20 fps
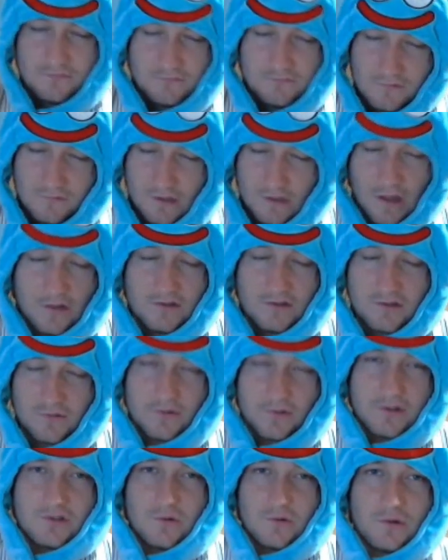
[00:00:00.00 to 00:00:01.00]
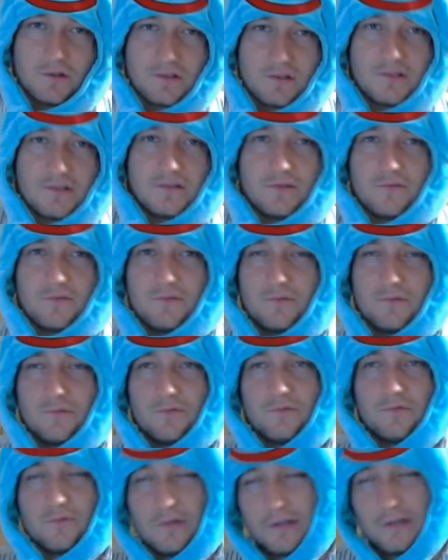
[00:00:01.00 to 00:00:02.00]
long story short,
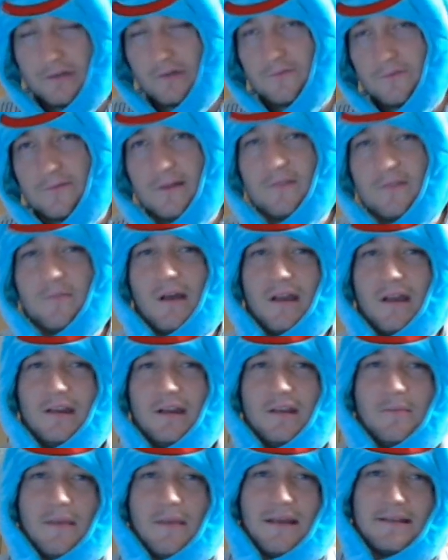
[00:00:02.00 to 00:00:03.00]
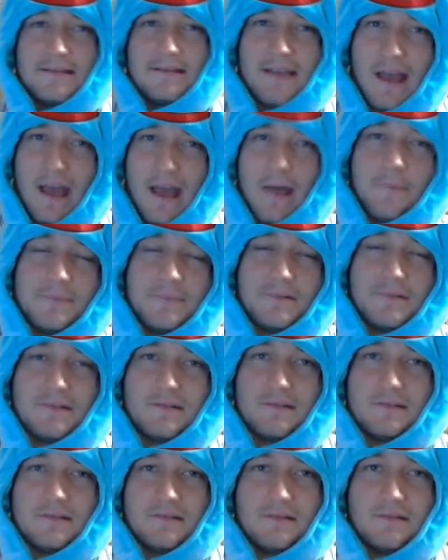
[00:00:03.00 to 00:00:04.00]
really good friend of mine. He makes
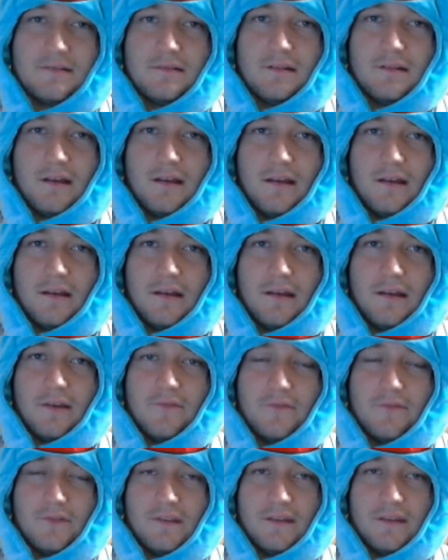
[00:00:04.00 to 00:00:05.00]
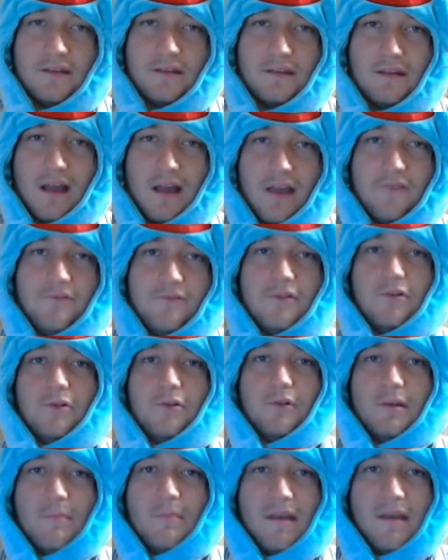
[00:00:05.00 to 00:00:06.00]
apps uh, for the
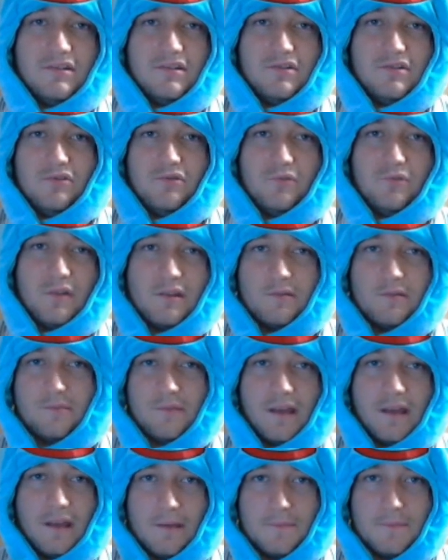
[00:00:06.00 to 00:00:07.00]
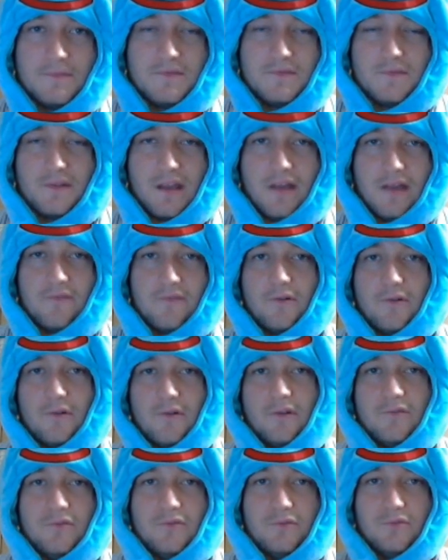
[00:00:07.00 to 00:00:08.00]
iPhone. He made two rhythm games for the iPhone.
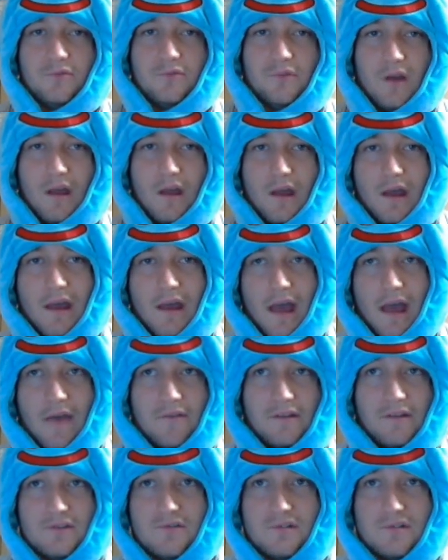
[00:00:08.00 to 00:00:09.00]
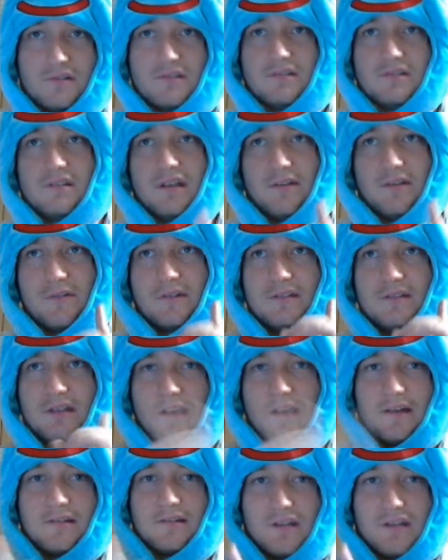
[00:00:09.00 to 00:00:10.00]
If you have an interest,
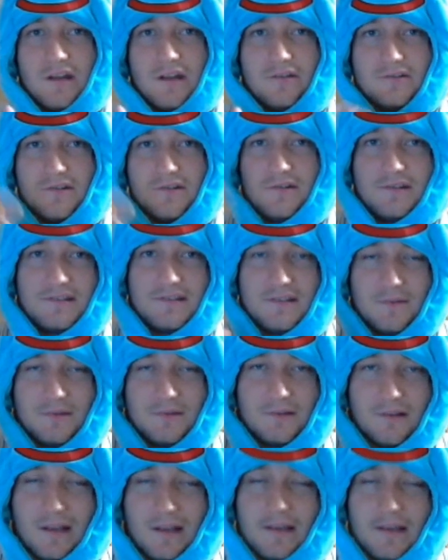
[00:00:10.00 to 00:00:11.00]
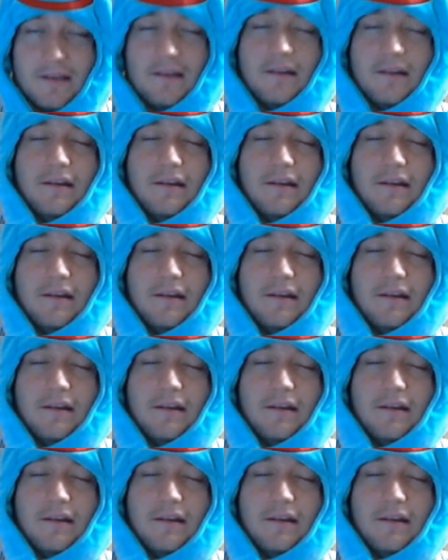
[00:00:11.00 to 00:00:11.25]
check out his channel so you can see what they're like.